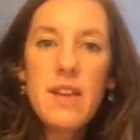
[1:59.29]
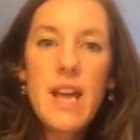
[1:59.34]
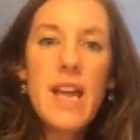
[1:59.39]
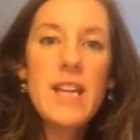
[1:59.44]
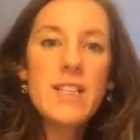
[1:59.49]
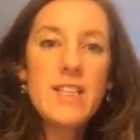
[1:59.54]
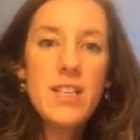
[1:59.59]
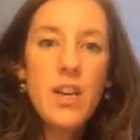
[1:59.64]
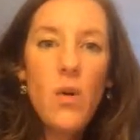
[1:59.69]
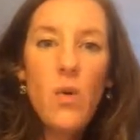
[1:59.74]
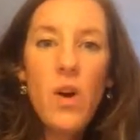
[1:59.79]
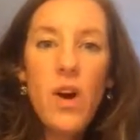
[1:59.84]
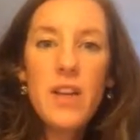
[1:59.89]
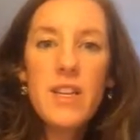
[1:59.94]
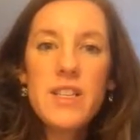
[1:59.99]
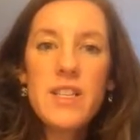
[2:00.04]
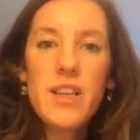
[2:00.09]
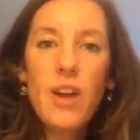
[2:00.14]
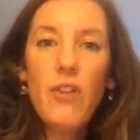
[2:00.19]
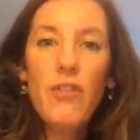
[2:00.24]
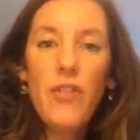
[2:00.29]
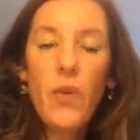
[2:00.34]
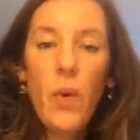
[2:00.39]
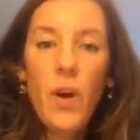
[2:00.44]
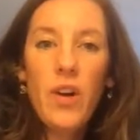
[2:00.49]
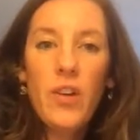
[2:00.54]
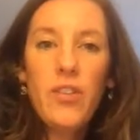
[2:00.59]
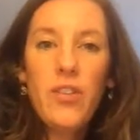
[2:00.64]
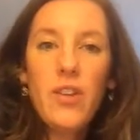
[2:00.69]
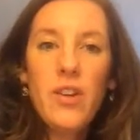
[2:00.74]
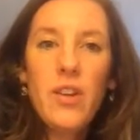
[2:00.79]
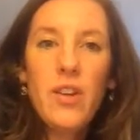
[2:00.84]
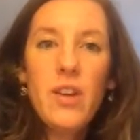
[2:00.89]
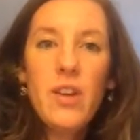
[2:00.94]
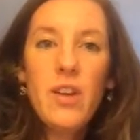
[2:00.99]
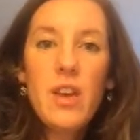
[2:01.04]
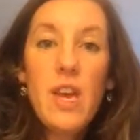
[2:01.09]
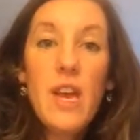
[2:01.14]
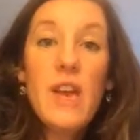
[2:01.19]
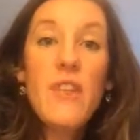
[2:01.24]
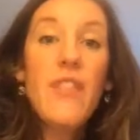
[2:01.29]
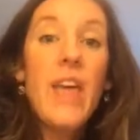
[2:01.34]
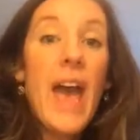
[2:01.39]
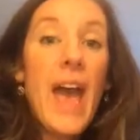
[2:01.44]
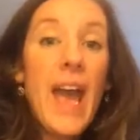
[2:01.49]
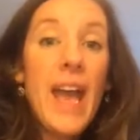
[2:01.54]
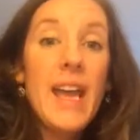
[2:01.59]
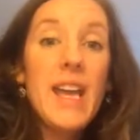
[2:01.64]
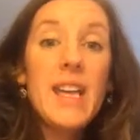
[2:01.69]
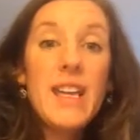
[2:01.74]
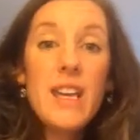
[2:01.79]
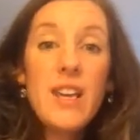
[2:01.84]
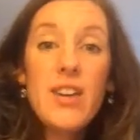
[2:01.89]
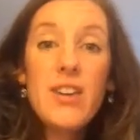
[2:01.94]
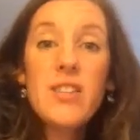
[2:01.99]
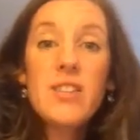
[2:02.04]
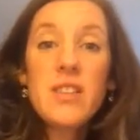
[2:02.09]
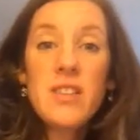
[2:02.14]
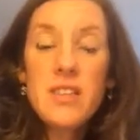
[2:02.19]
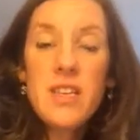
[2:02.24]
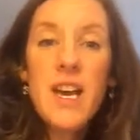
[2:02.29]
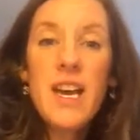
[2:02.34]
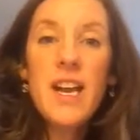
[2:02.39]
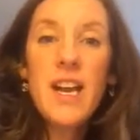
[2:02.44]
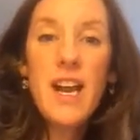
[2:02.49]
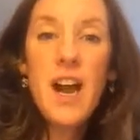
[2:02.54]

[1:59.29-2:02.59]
and so on and so forth? The 8 years is going